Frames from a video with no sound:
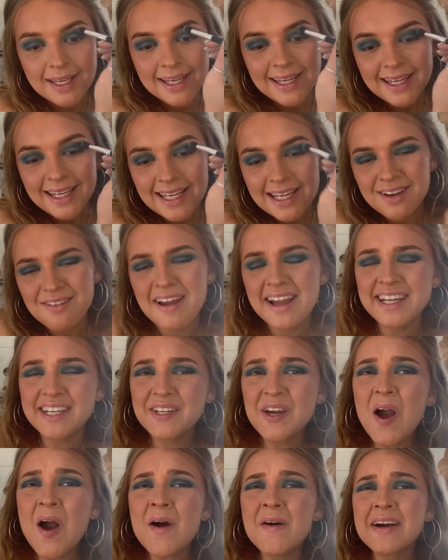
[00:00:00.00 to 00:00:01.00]
Here I
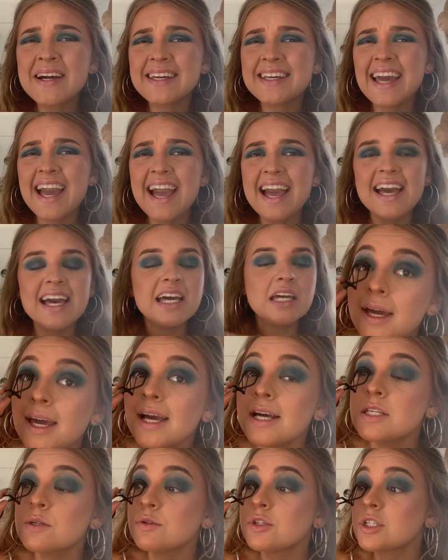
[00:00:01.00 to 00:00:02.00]
go again.
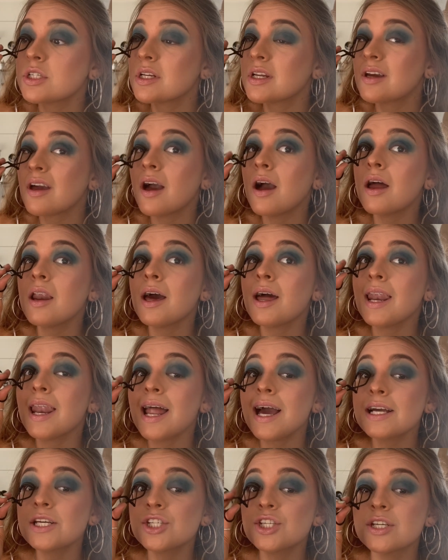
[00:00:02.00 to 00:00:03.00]
Okay, so we're just going to curl our
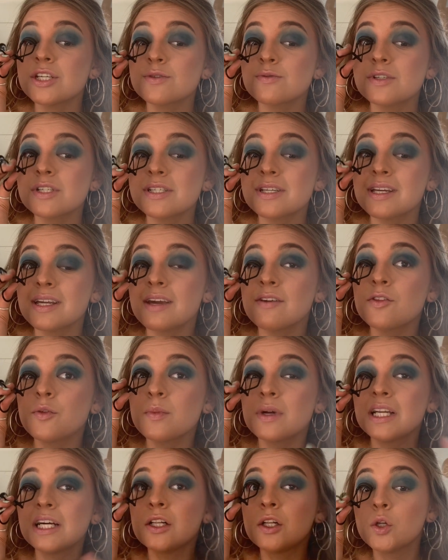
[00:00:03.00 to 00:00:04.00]
lashes. We're just going to give them a
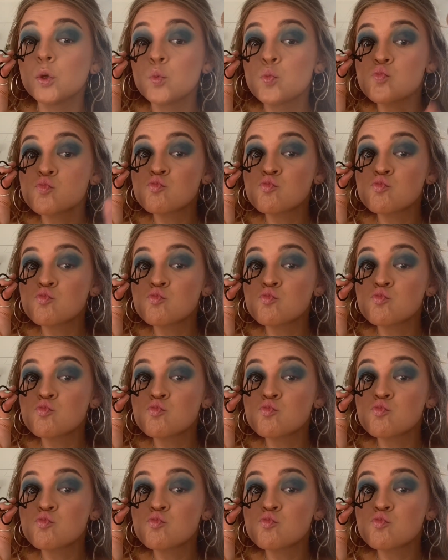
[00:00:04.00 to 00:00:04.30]
little